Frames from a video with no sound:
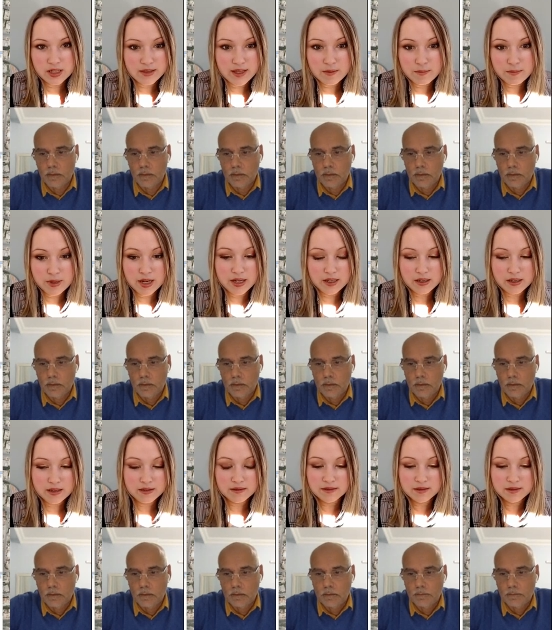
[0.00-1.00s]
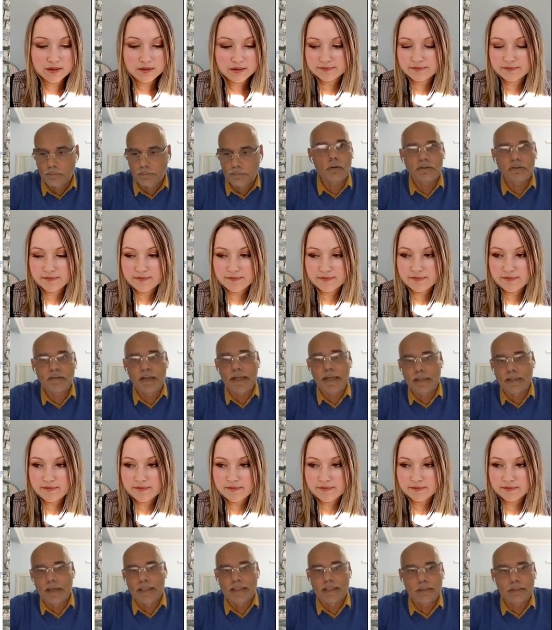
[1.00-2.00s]
Speaker 1: yeah. for getting that buy-in
Speaker 2: our
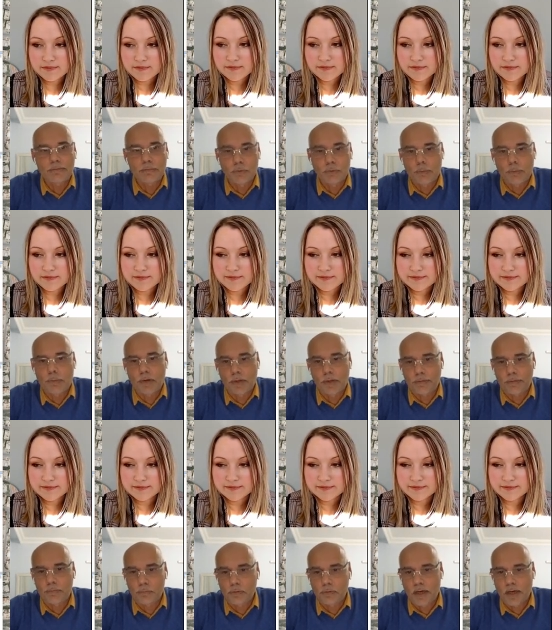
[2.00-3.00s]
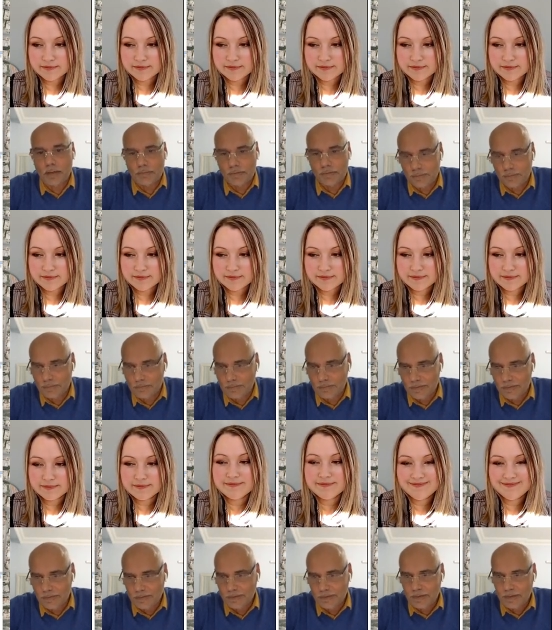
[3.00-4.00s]
tagline is your path to graphs
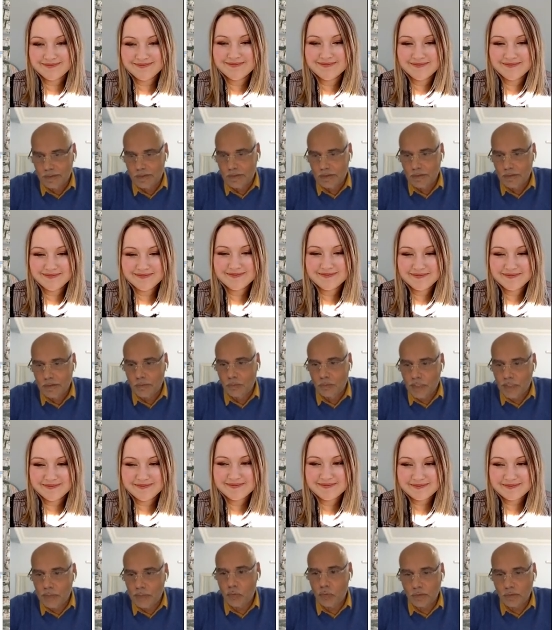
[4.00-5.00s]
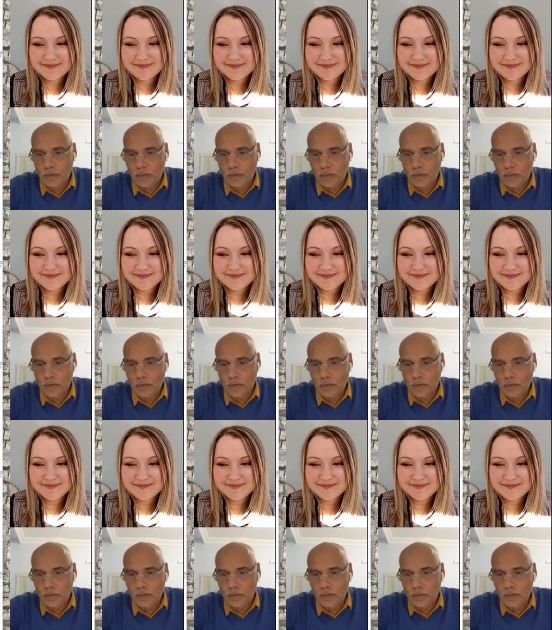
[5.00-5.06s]
mm-hmm. we